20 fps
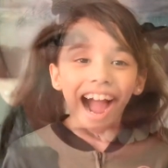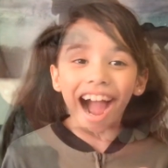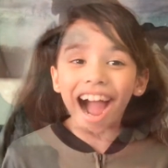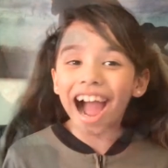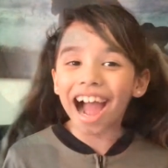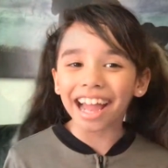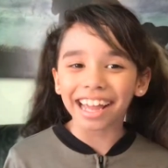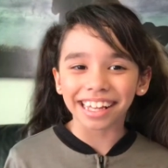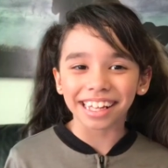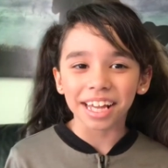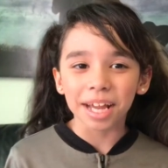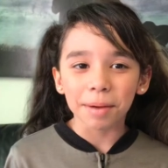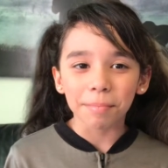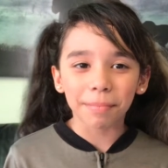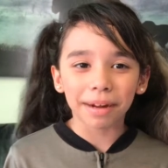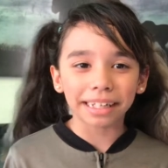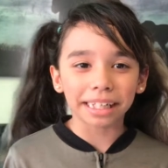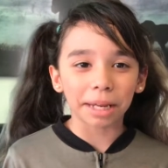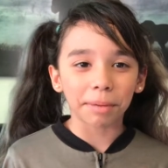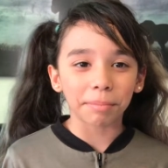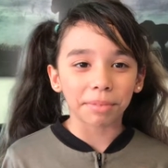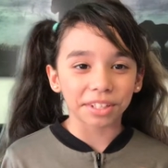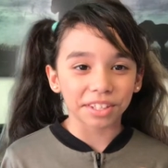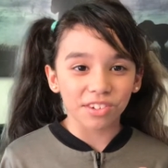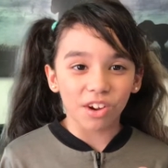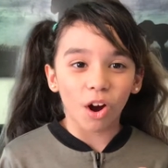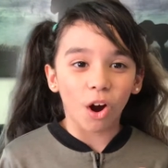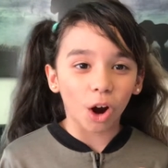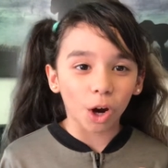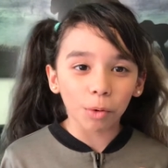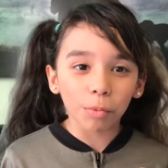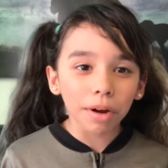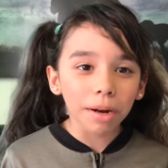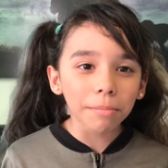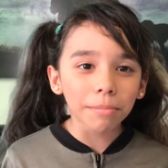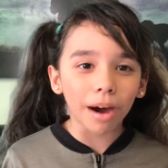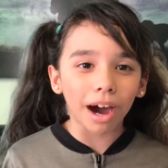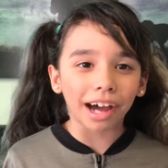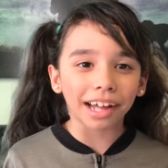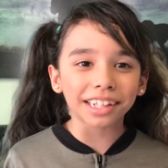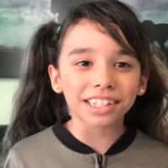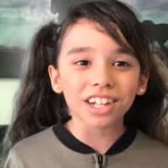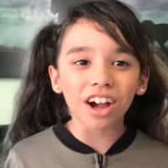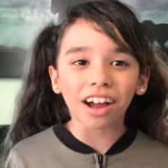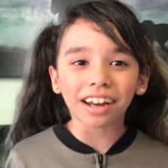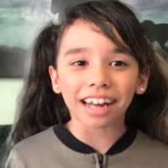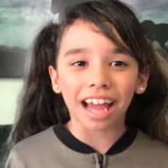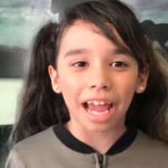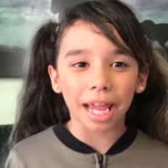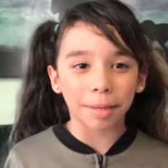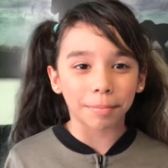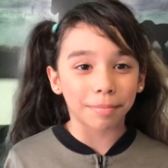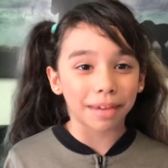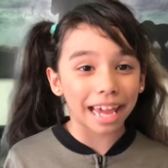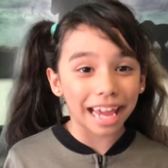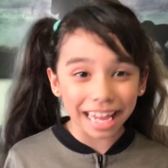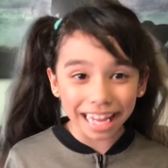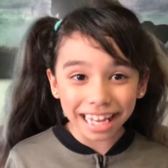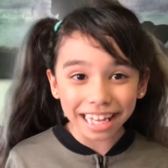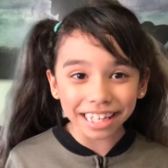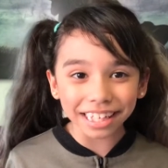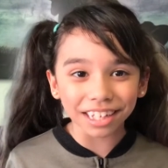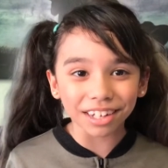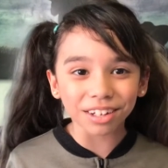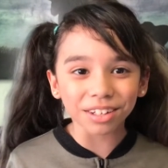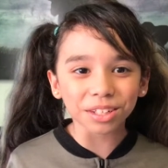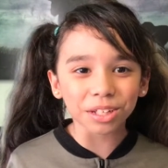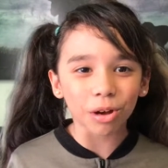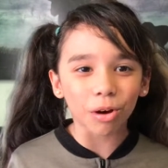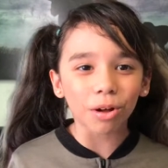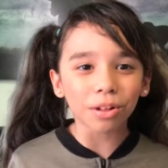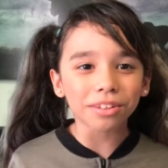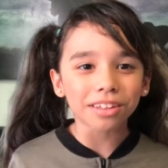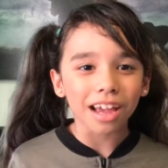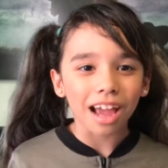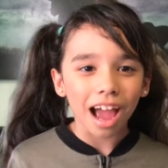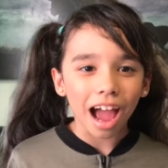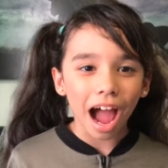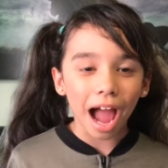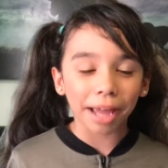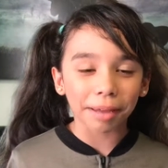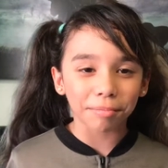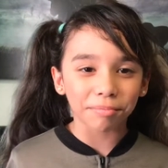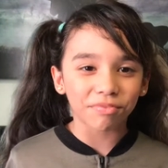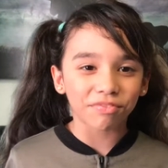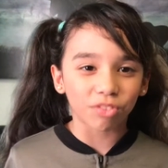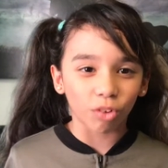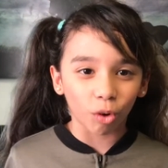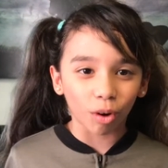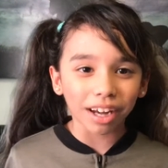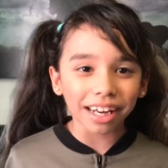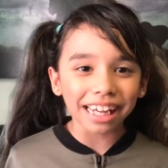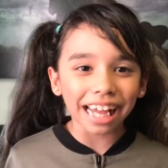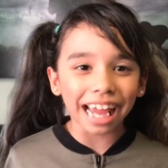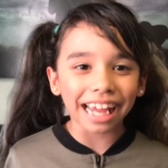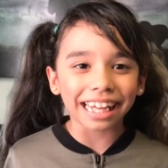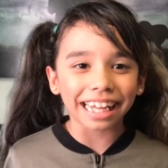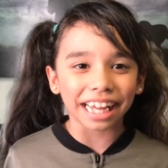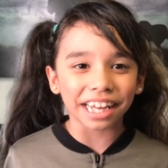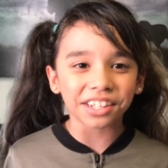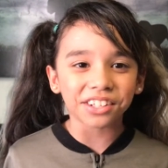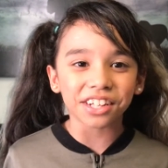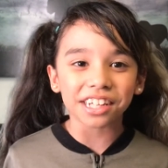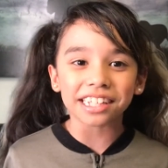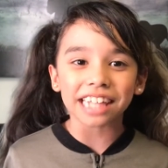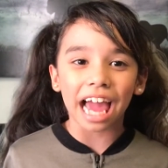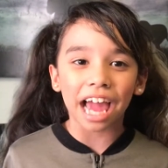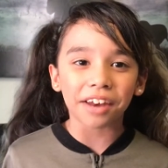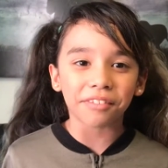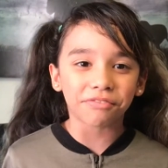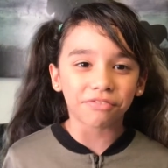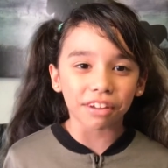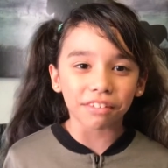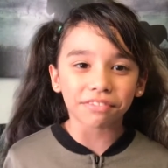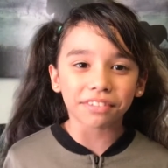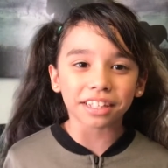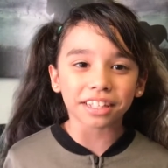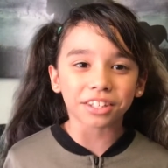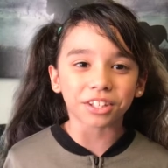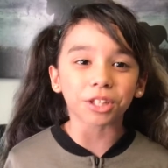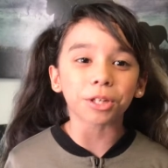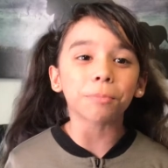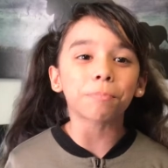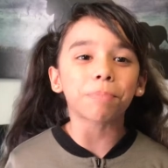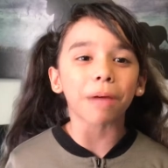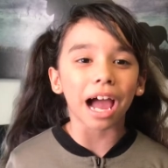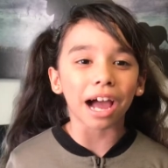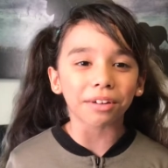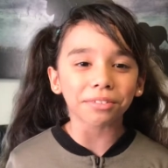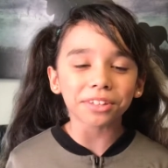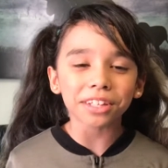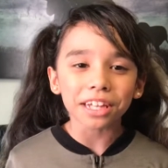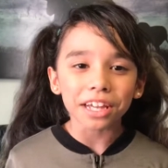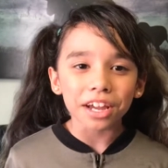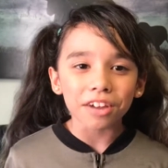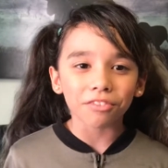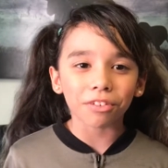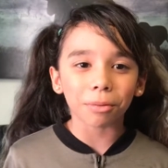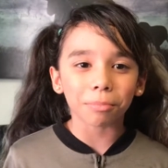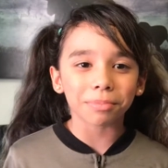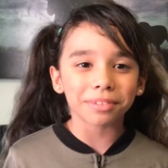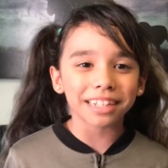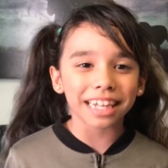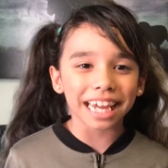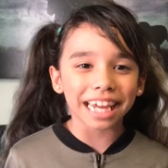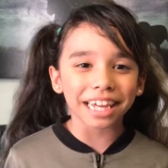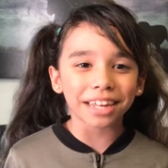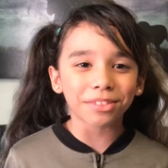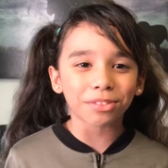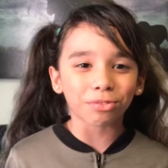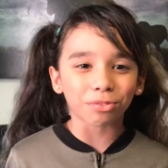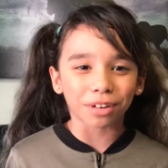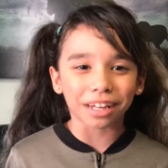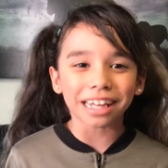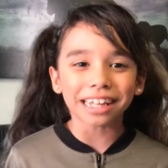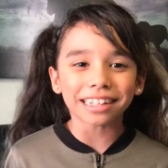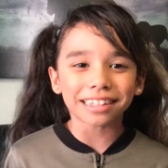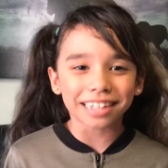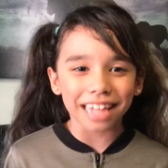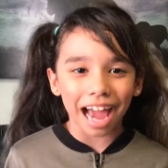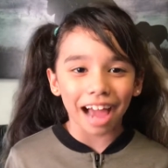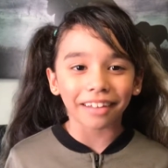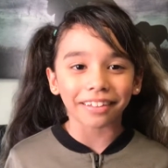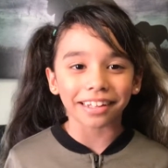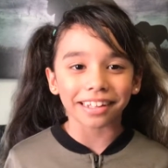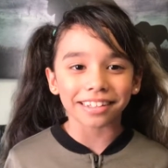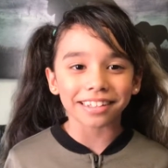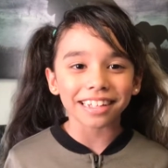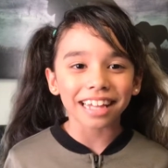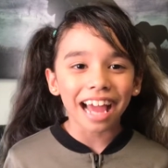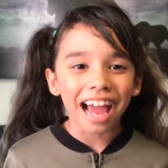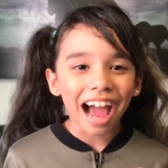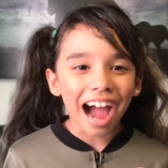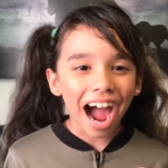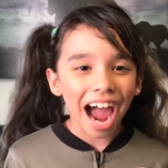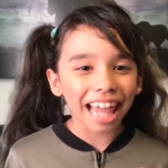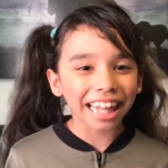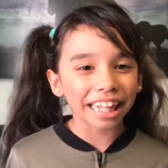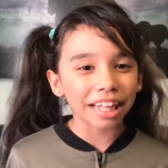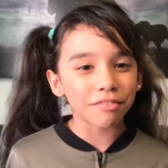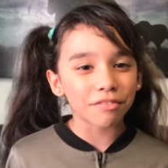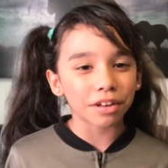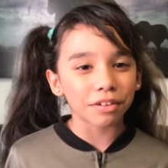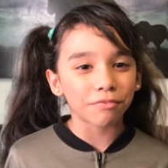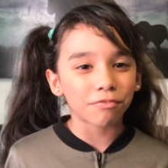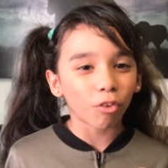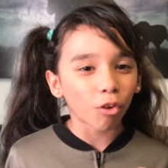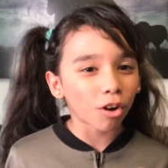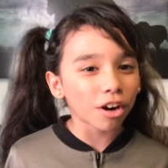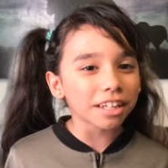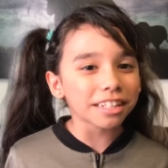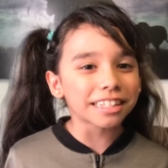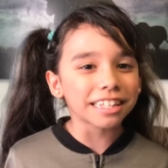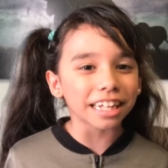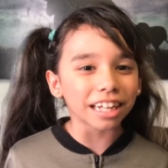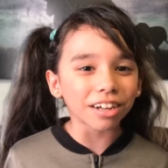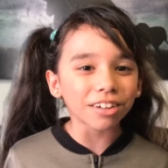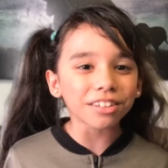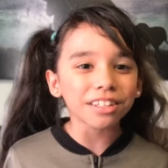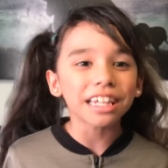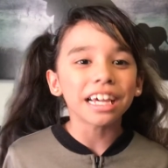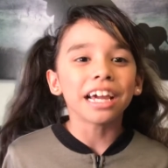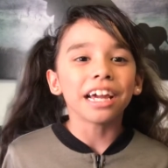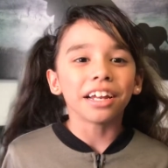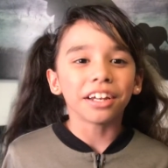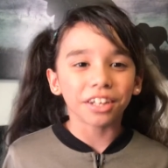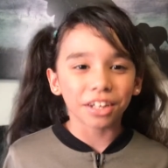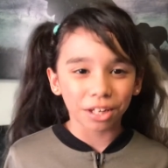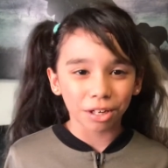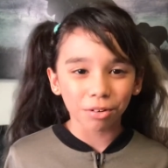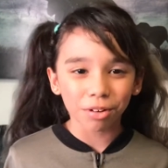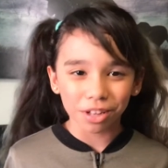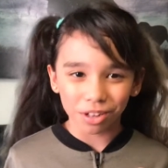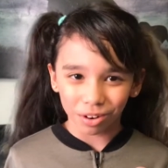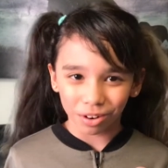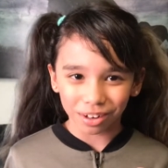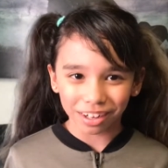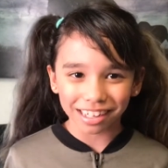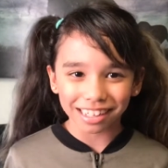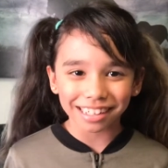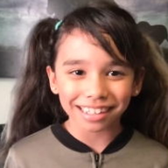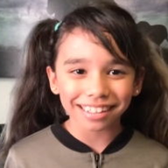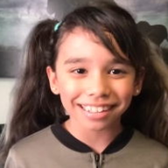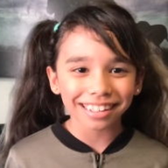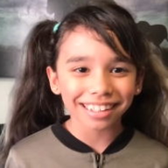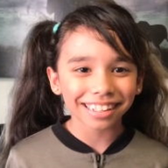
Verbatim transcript: Hi, my name is Arwen Monzon. I'm 8 years old. I'm 48 inches and 52 pounds from Take 3 Talents. I live in Forest Hills, New York.